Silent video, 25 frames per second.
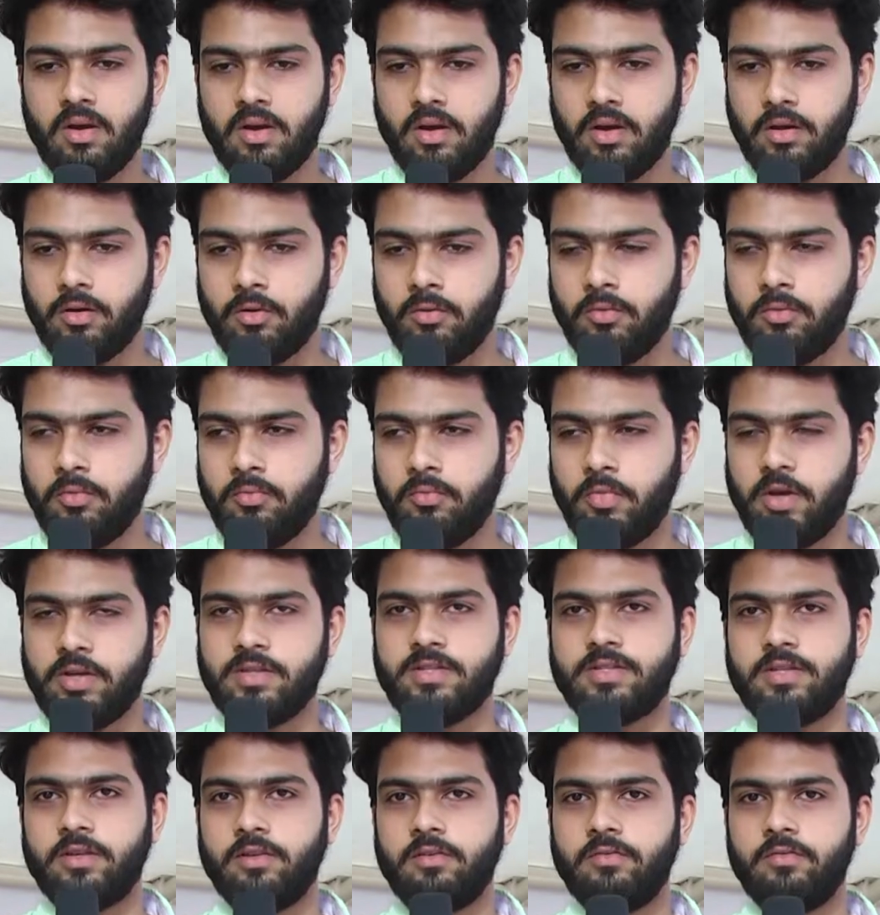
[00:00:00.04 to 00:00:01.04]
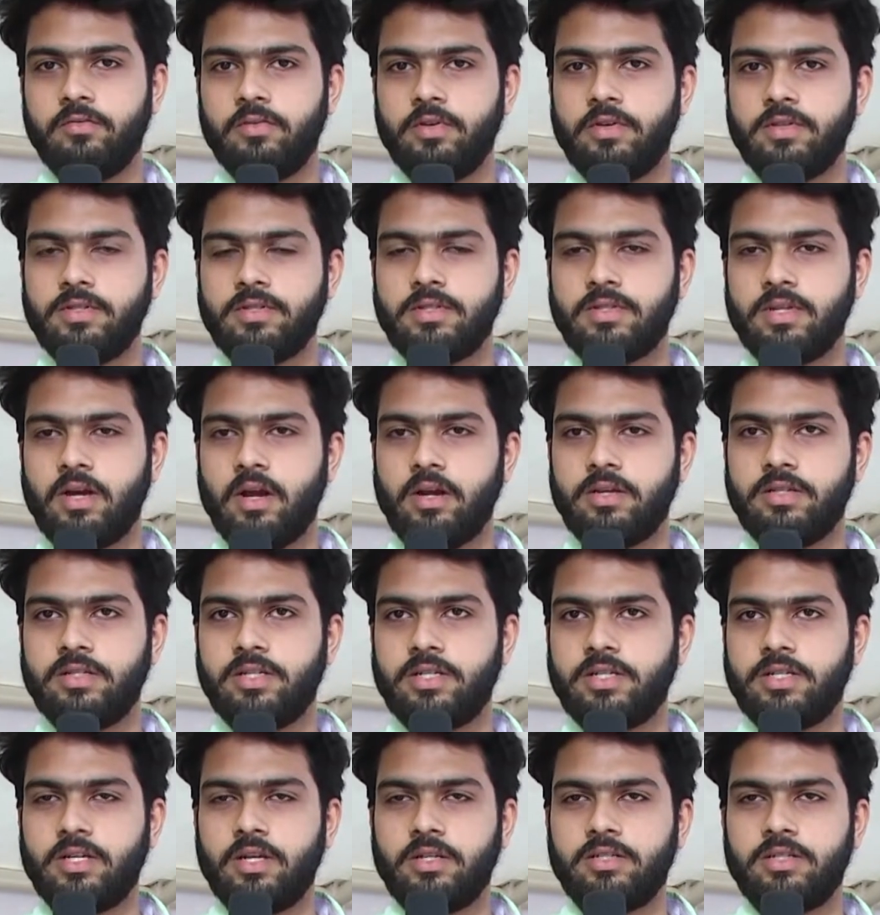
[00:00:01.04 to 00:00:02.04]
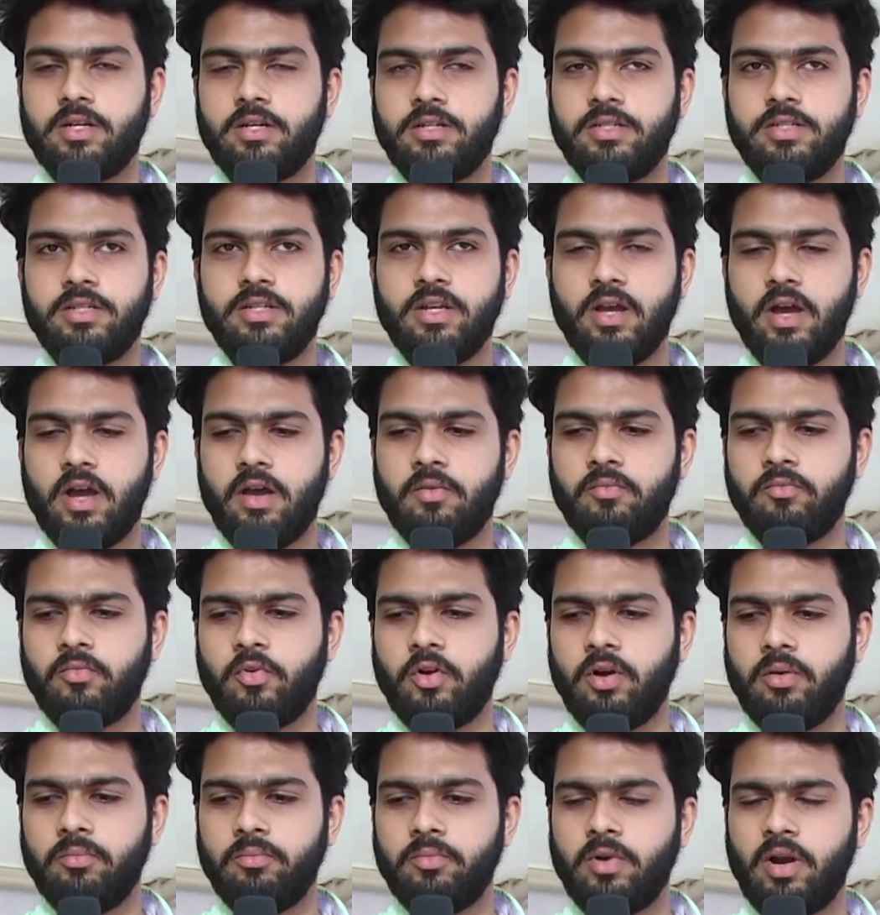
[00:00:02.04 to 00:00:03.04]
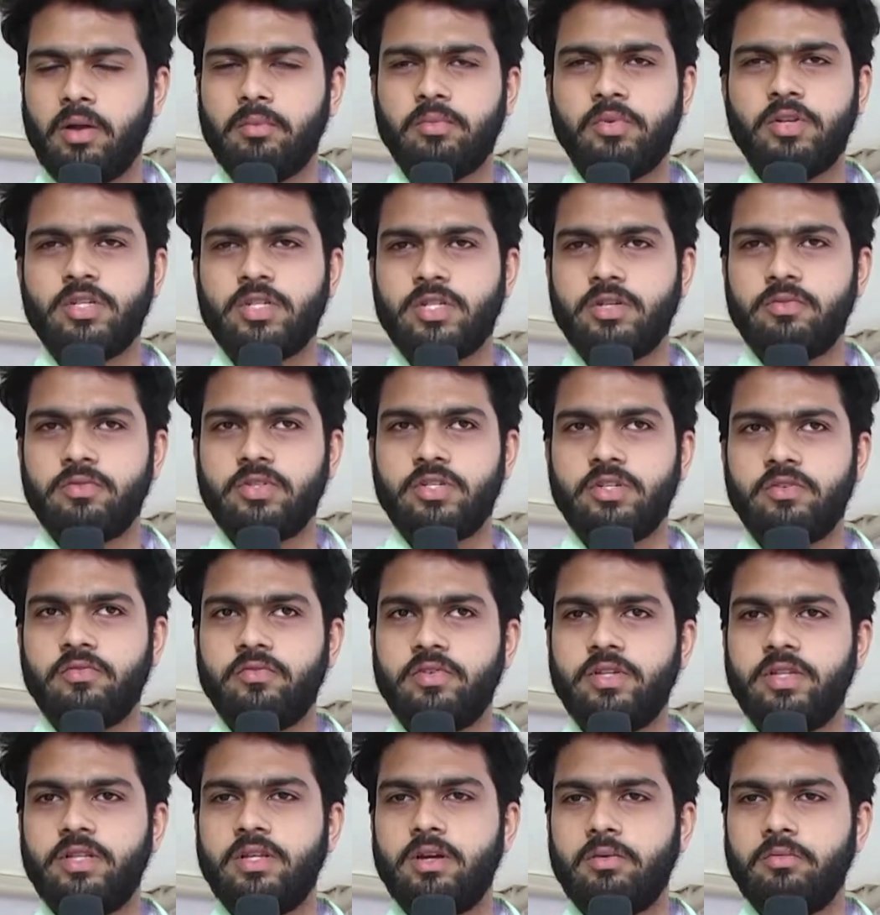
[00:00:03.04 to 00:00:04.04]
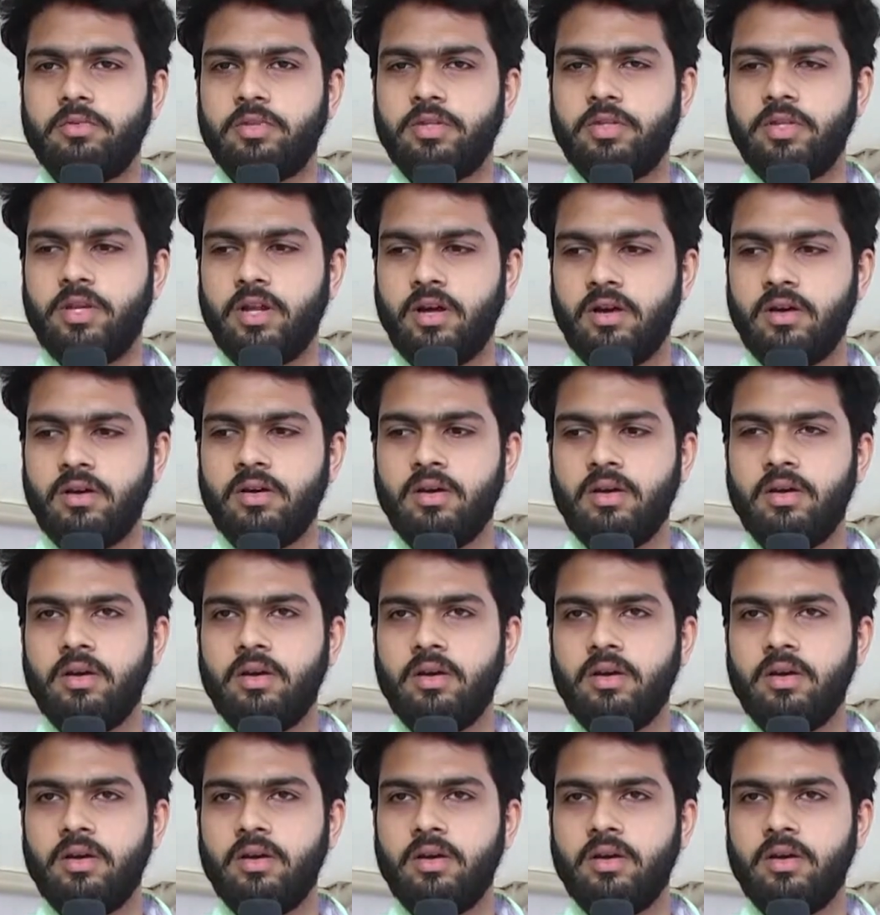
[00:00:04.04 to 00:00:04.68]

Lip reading: Hello, myself is Arjesh Acharji. I am from Ramakrishna Mission Vidya Mandira.